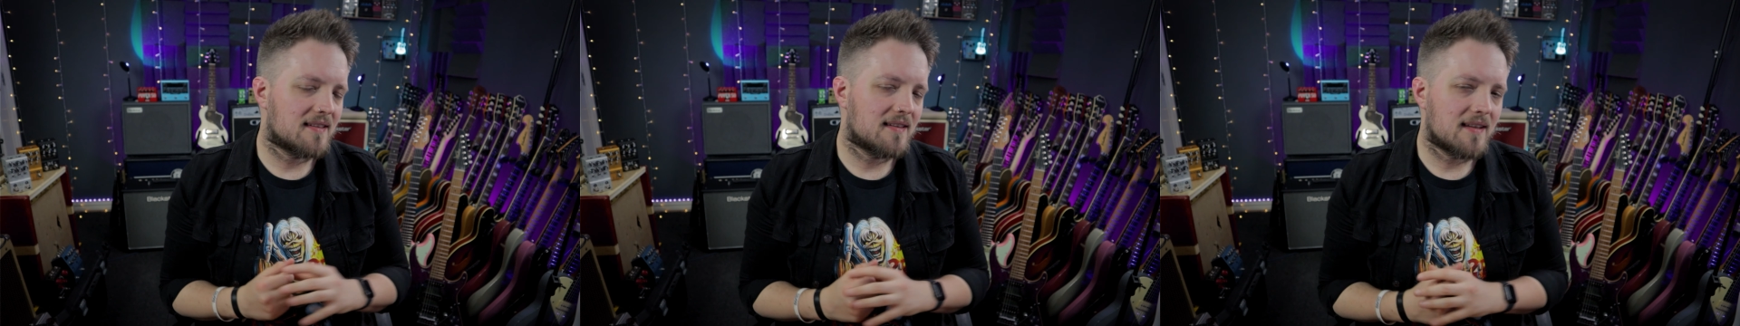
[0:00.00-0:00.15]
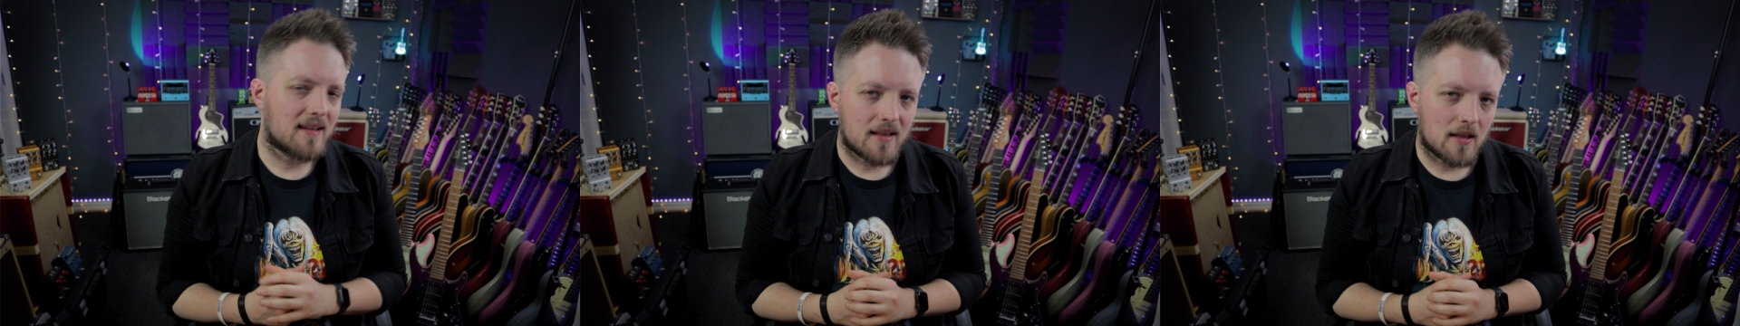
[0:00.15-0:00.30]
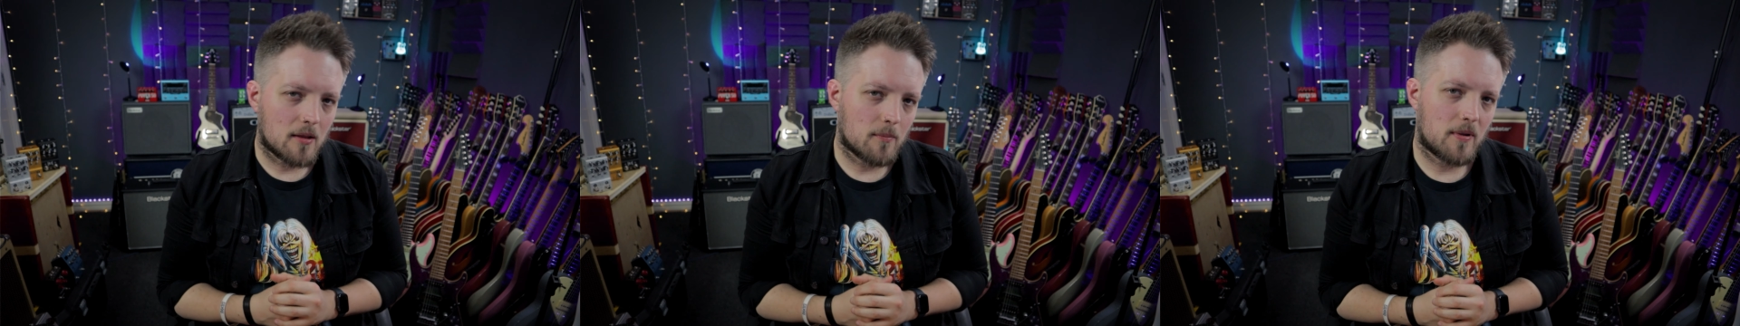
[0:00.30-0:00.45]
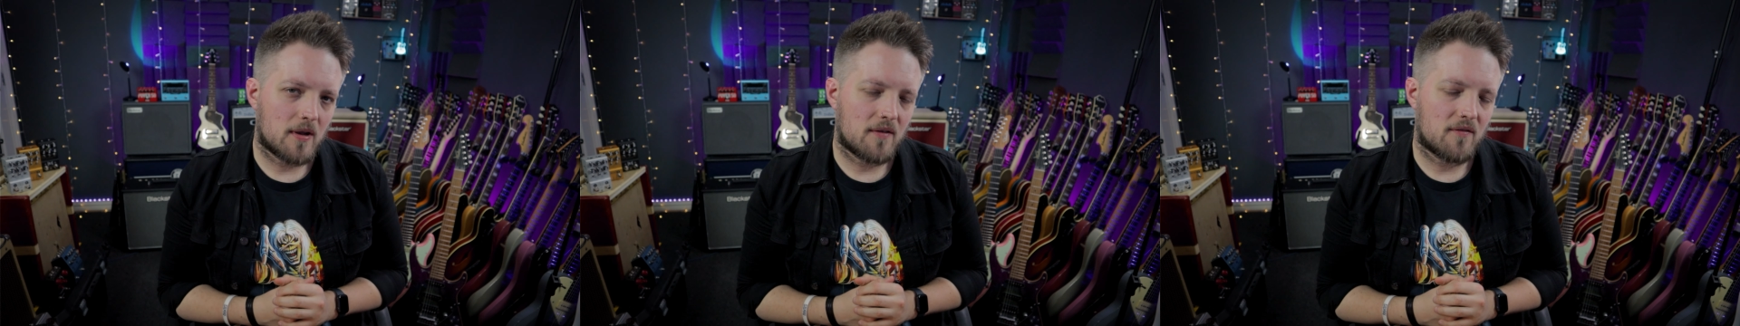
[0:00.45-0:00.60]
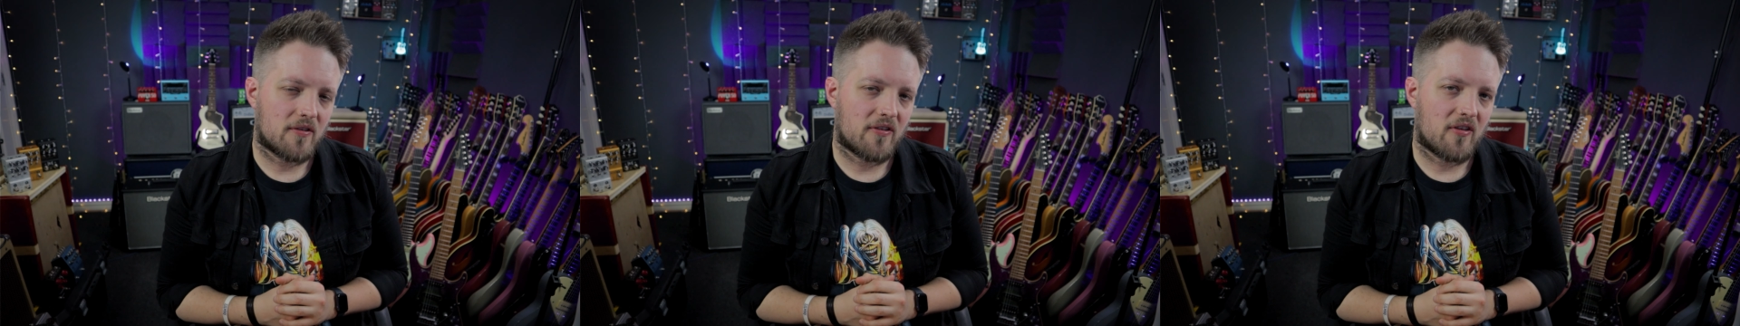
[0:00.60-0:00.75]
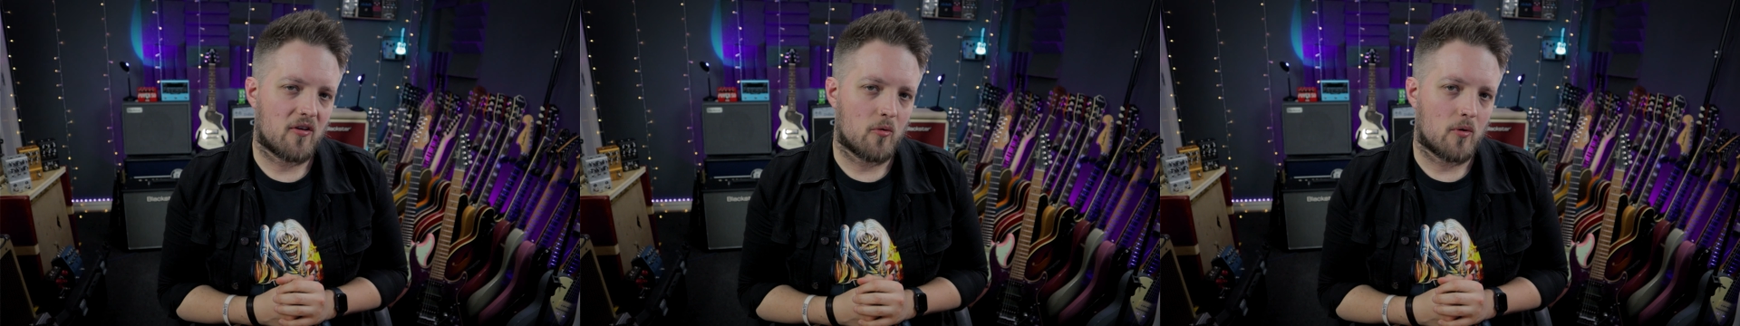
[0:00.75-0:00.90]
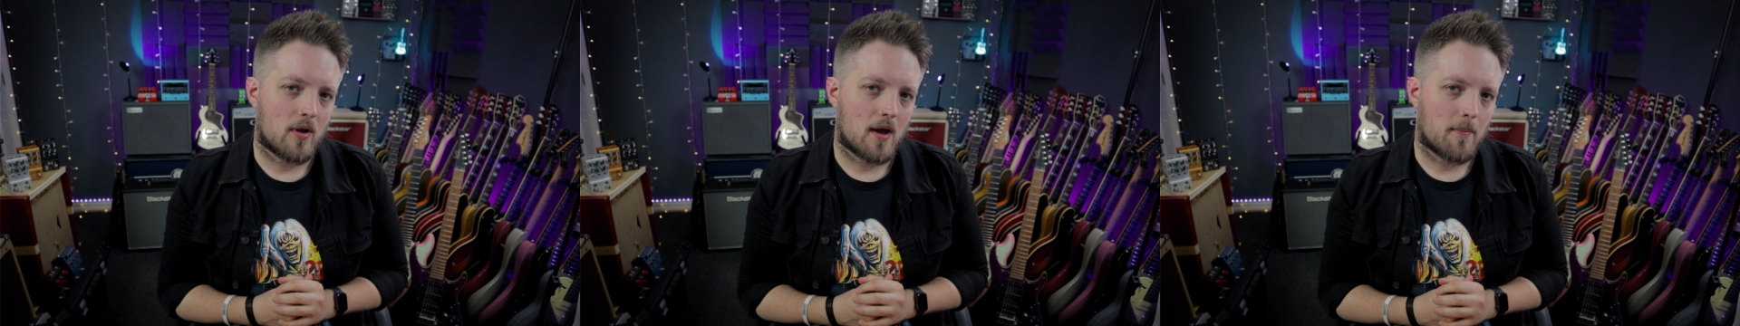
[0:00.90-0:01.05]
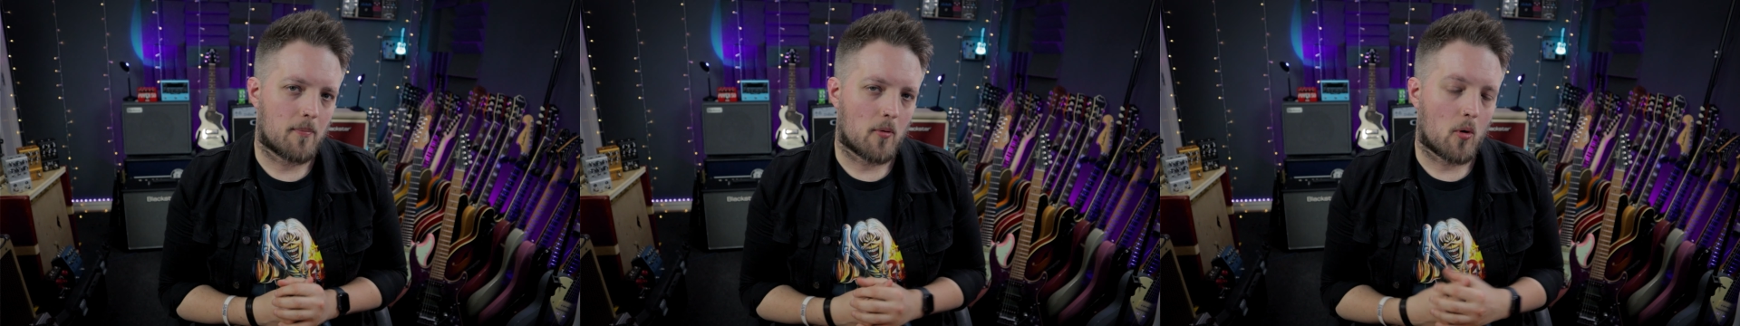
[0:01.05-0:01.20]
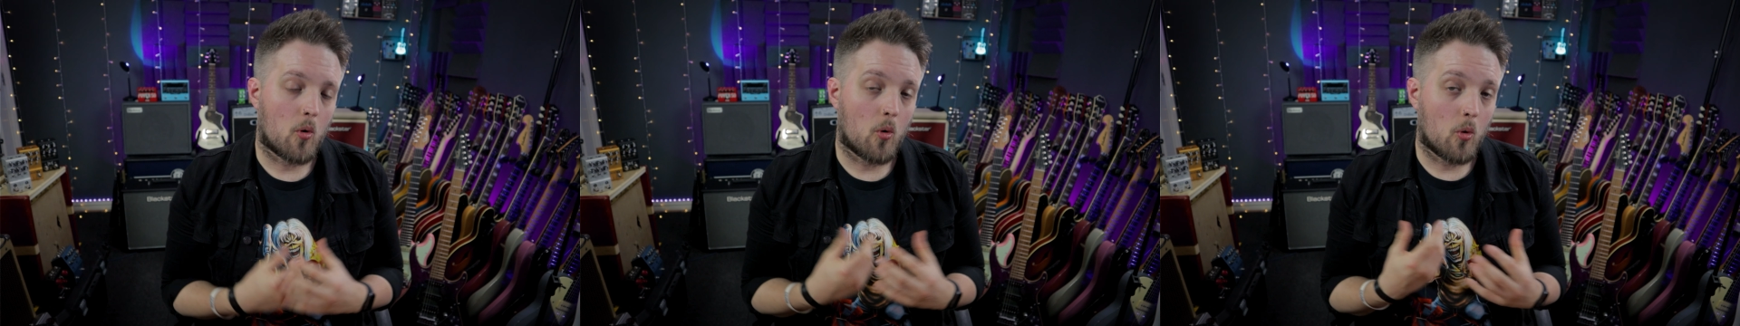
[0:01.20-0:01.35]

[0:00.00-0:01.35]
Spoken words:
little bit of a tune-up,